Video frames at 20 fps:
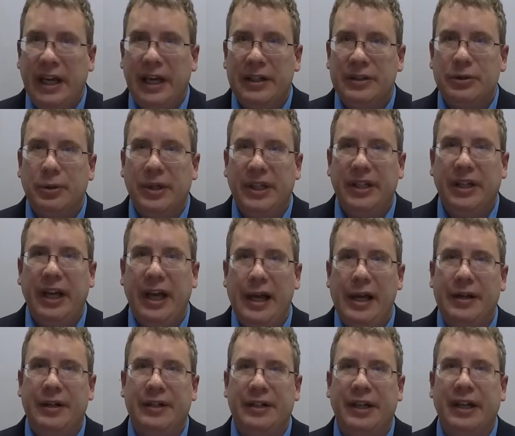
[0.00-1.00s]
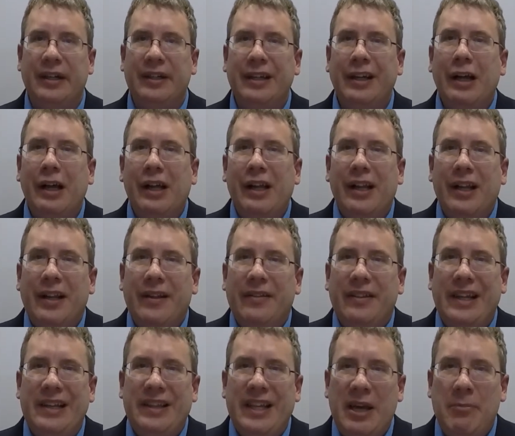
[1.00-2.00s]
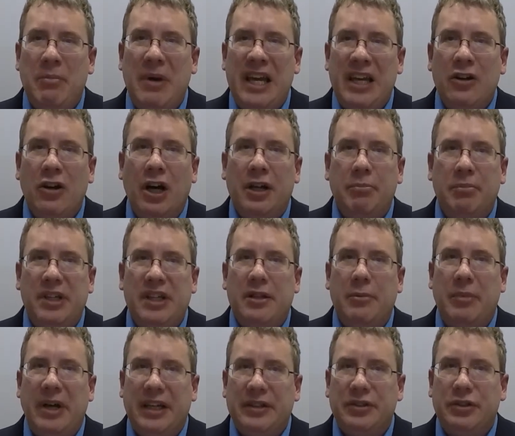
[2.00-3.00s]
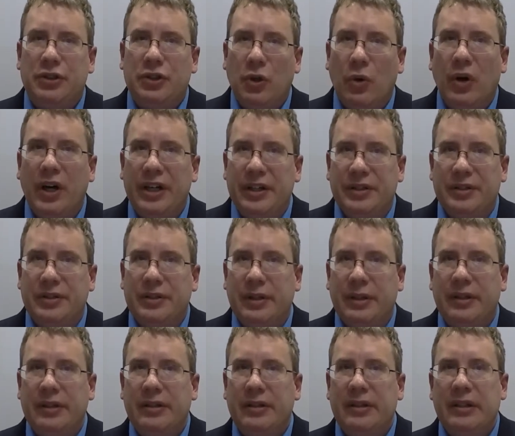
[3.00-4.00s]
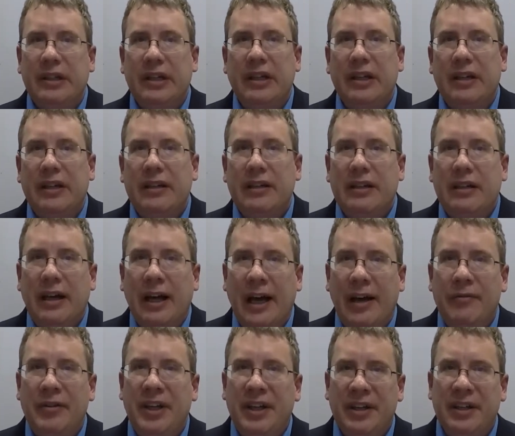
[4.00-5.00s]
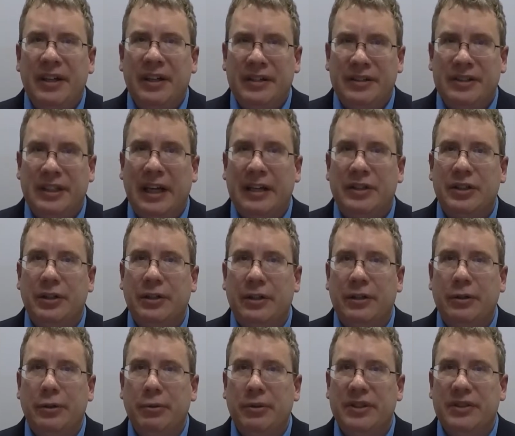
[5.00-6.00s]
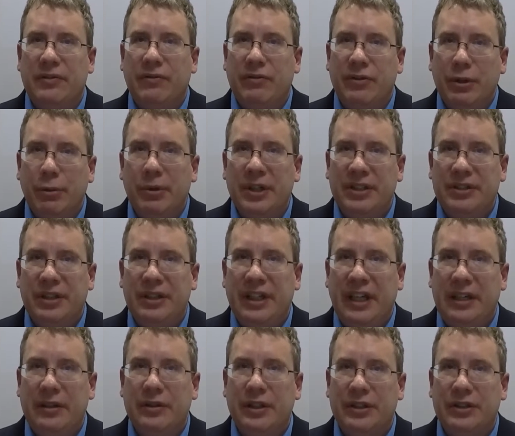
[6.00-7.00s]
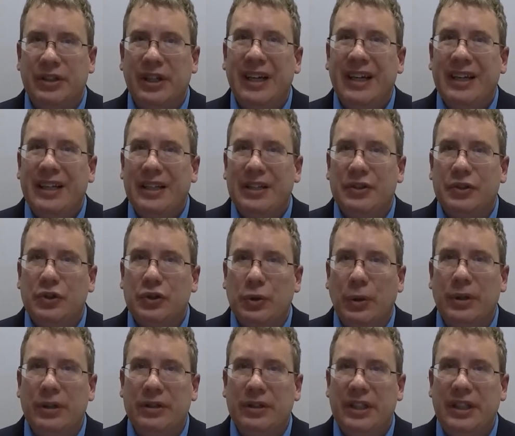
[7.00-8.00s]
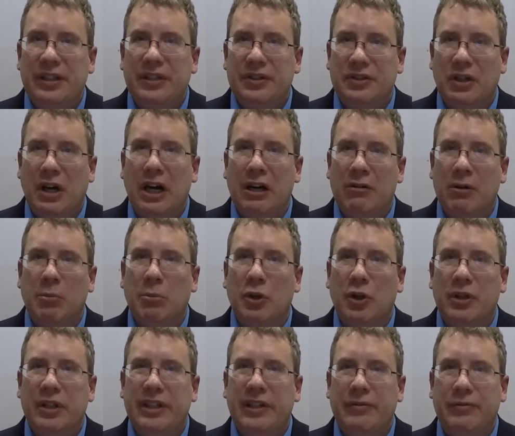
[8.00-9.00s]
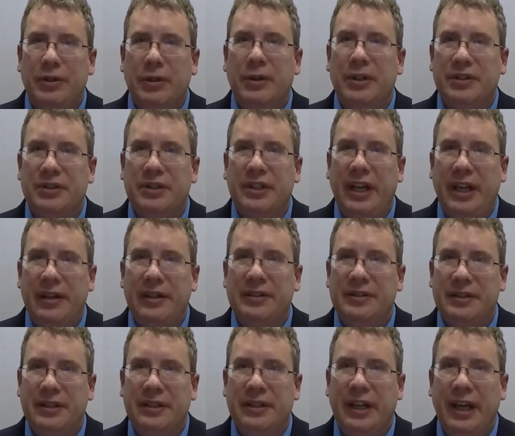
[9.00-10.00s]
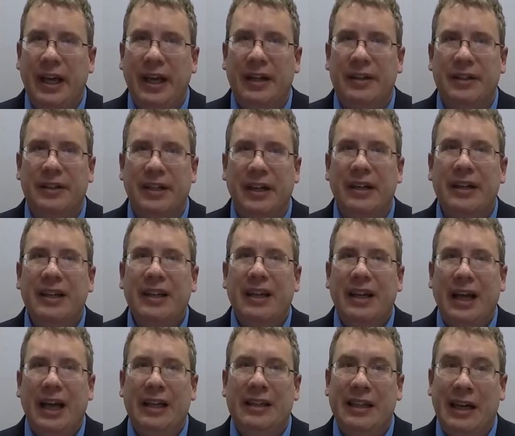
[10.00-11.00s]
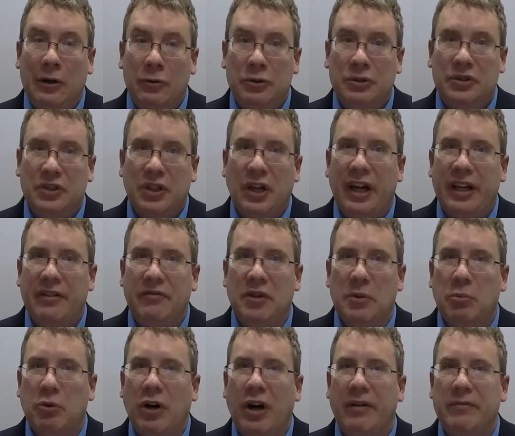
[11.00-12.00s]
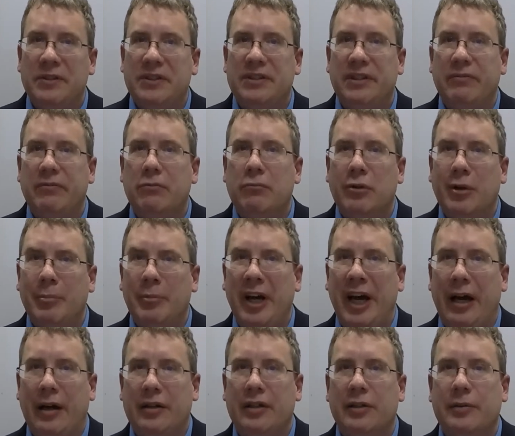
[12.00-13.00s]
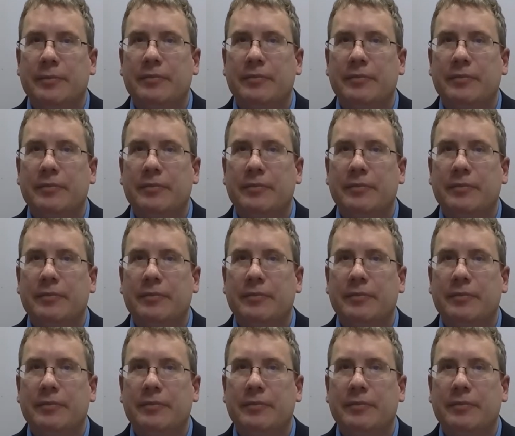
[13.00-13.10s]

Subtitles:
entering Canada, then they may not be the best choice. Having an executor who is fluent in English is certainly desirable if your estate is in Canada and outside of the province of Quebec.